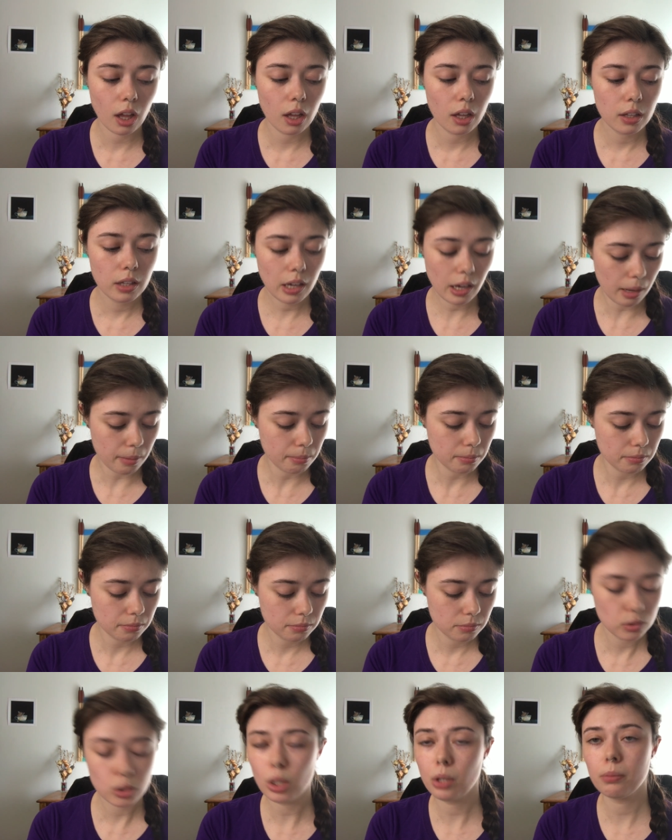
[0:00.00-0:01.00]
yeah,
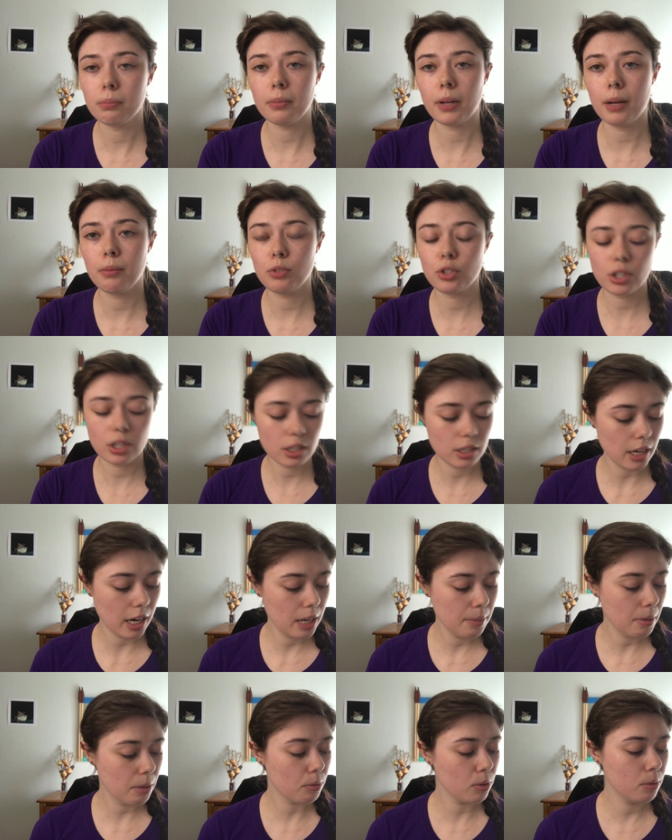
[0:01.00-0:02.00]
so I'm just going to
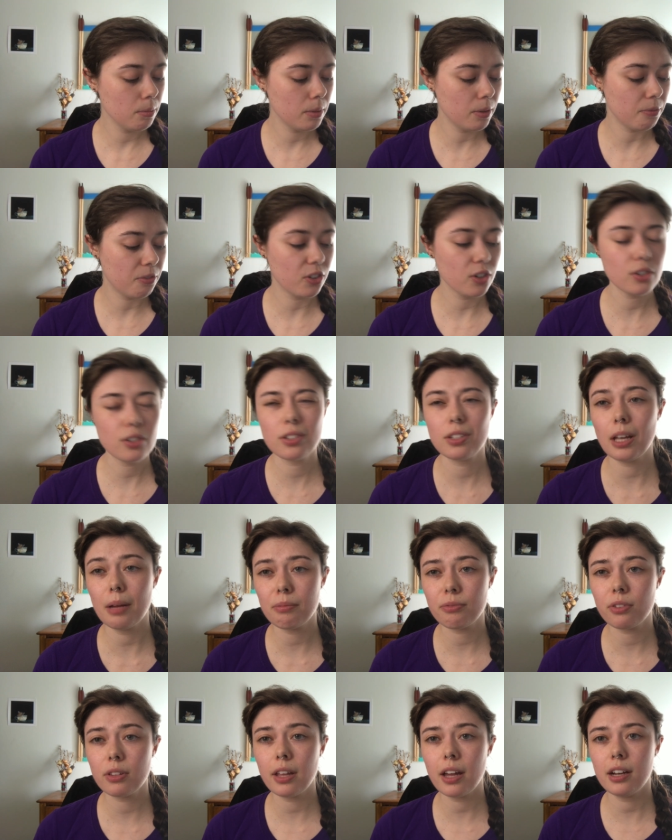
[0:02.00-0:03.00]
tidy my room. The first
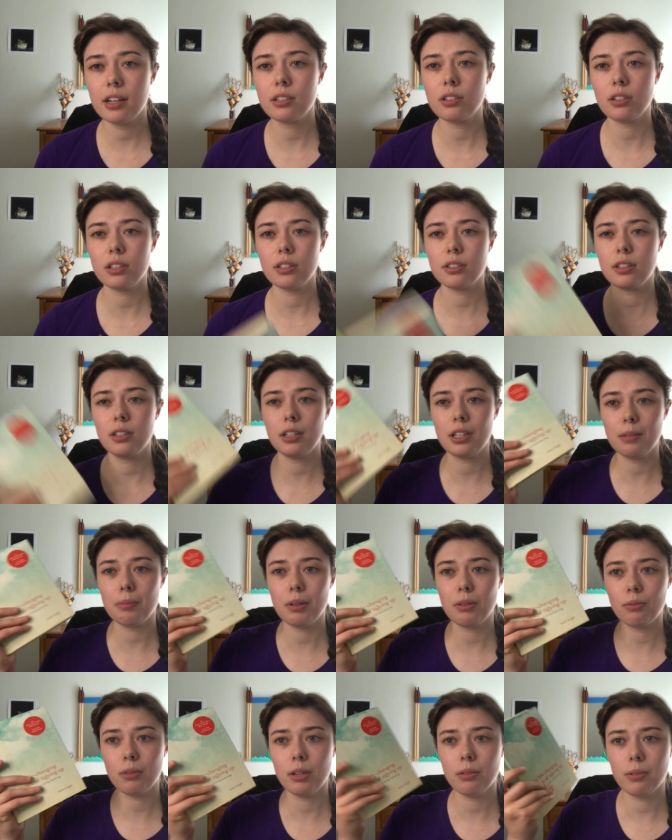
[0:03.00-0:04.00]
step for that is honestly going to
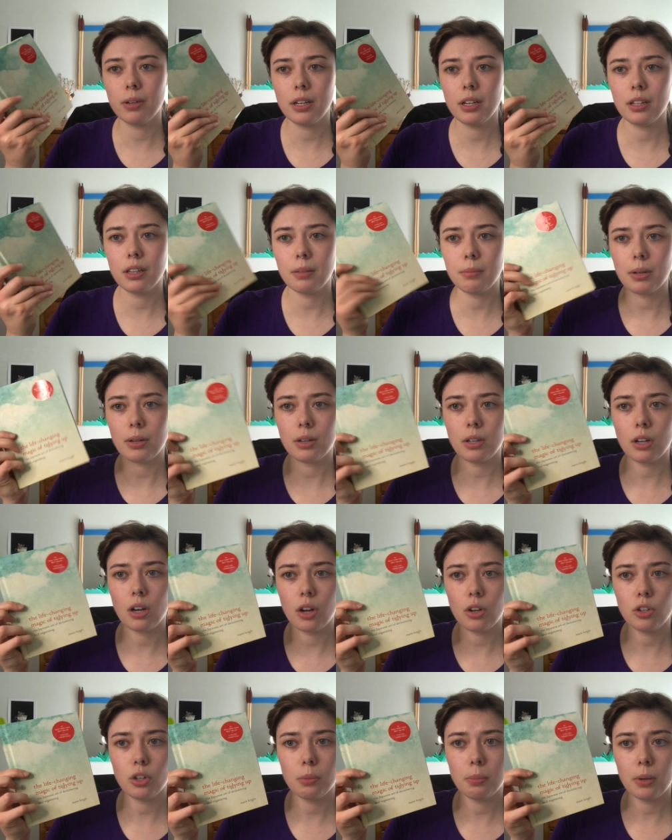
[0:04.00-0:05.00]
be rereading the Marie
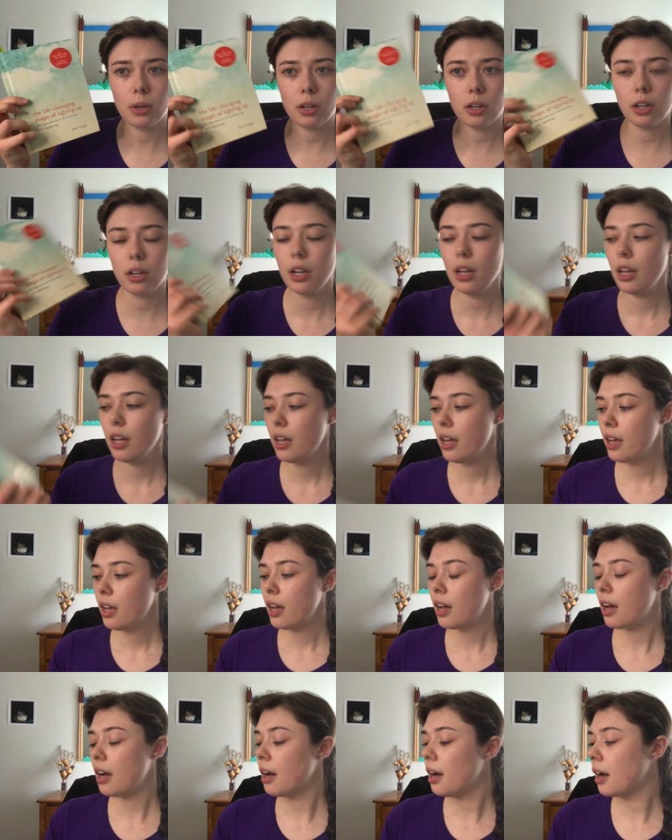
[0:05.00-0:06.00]
Kondo book,
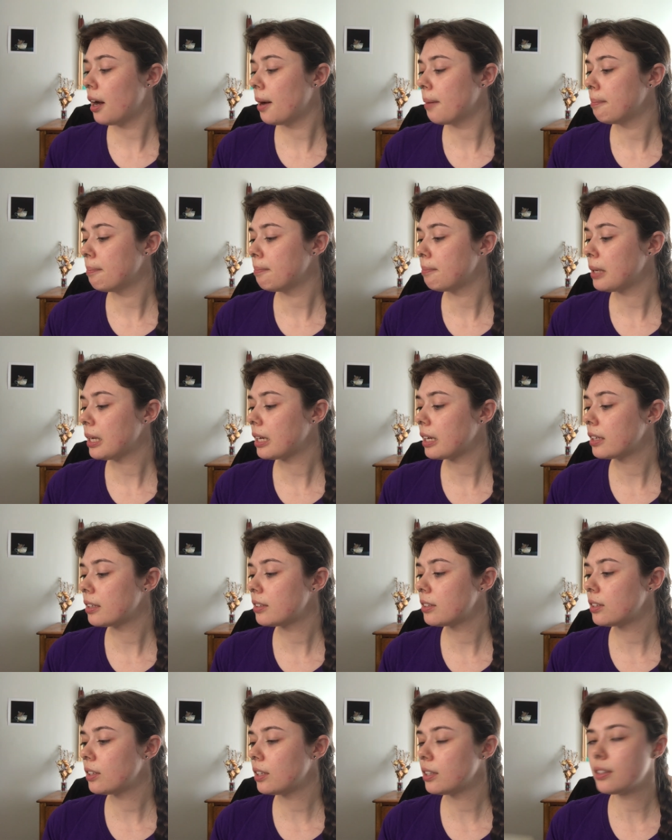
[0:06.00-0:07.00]

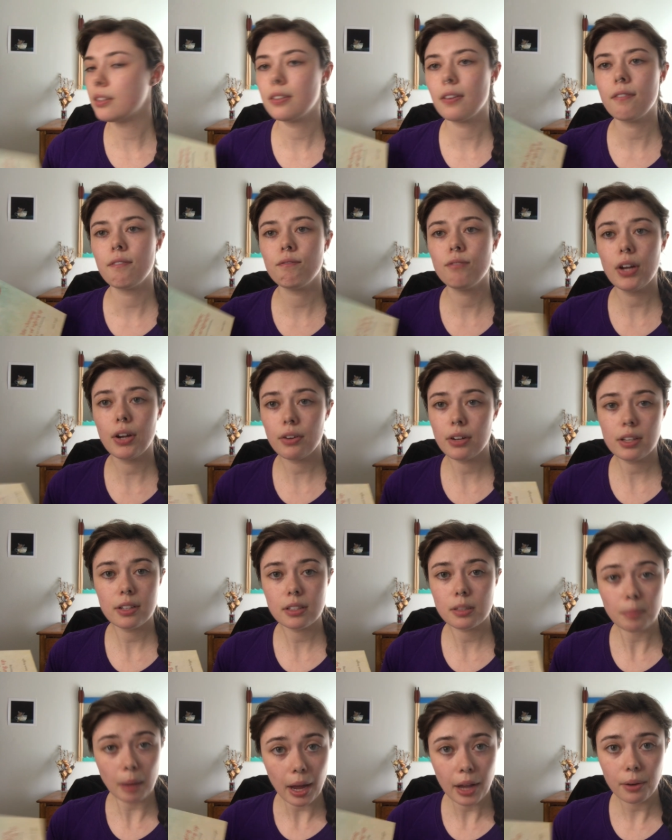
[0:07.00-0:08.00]
because it's very
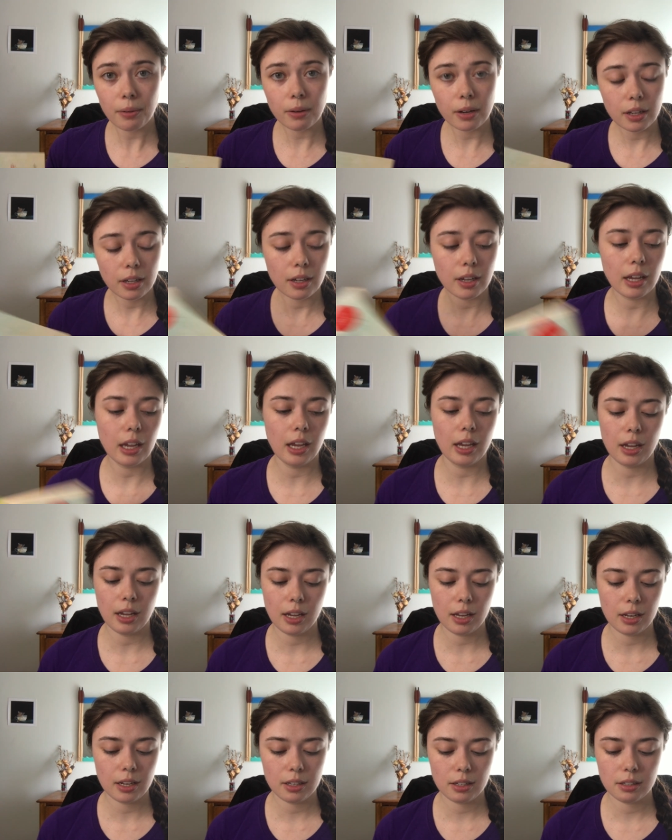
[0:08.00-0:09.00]
inspiring,
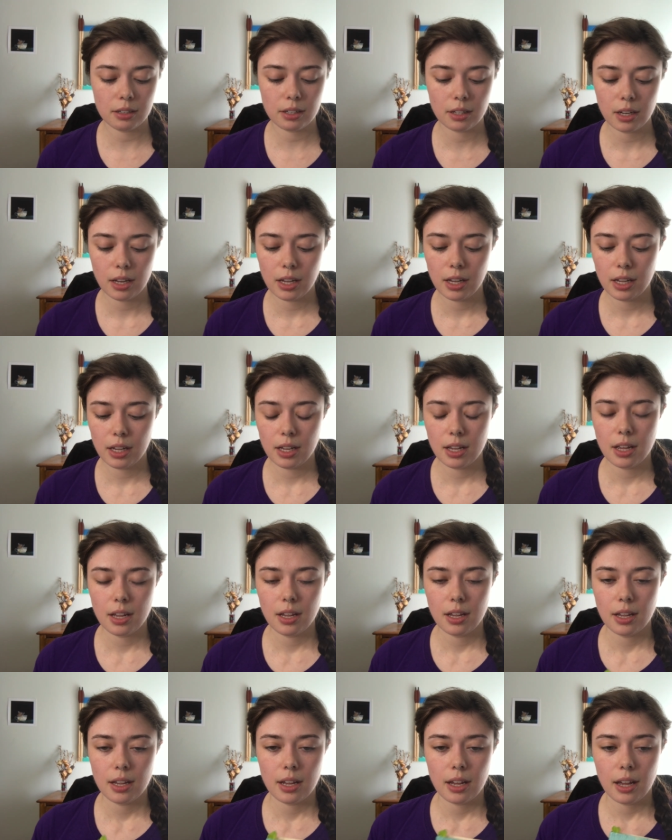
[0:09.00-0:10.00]
and
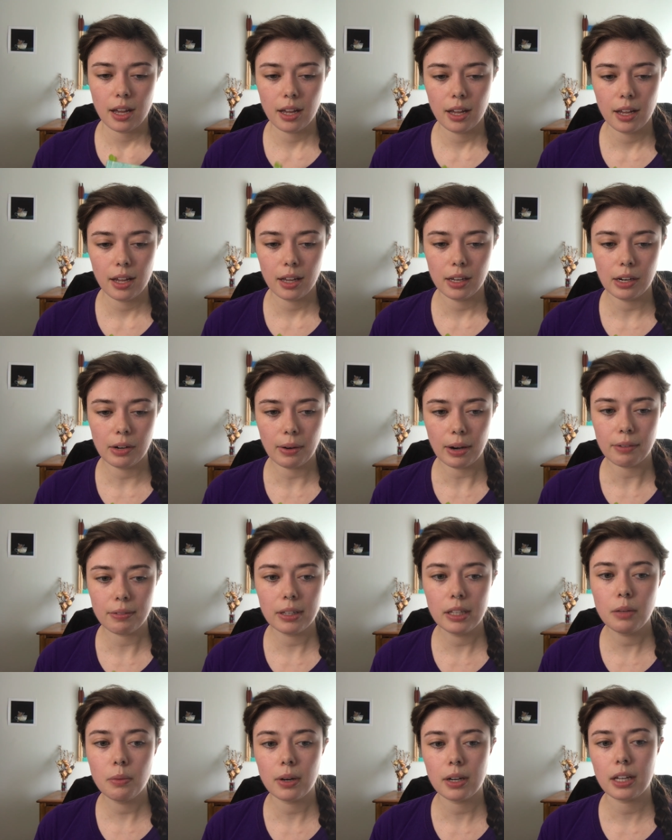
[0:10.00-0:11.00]
you know, I
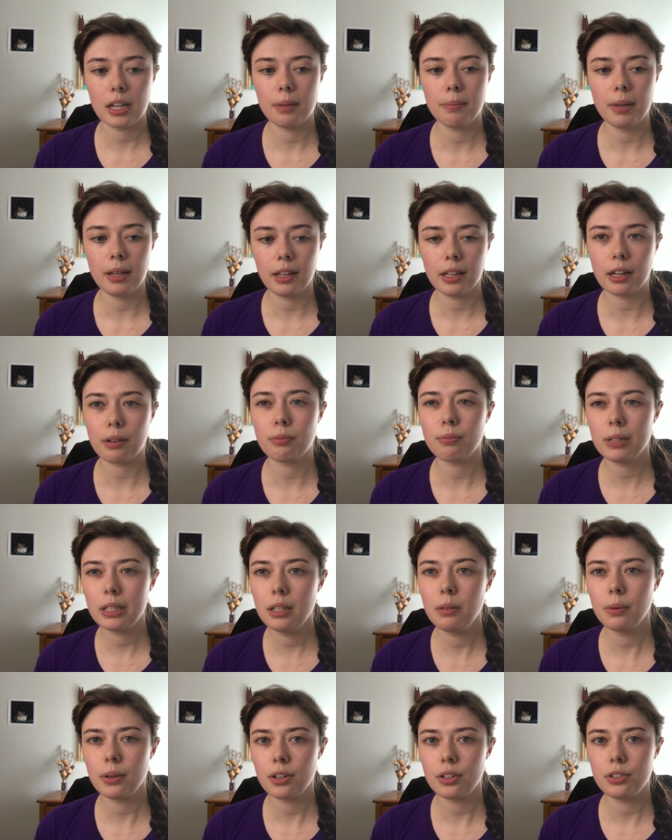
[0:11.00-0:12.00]
really want to commit. Like, I
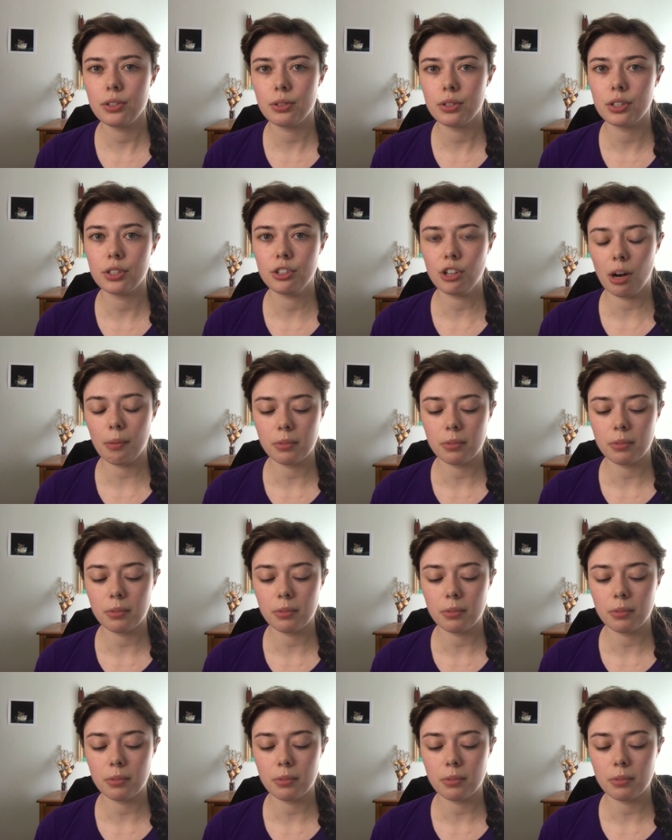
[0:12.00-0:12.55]
really want to do a good job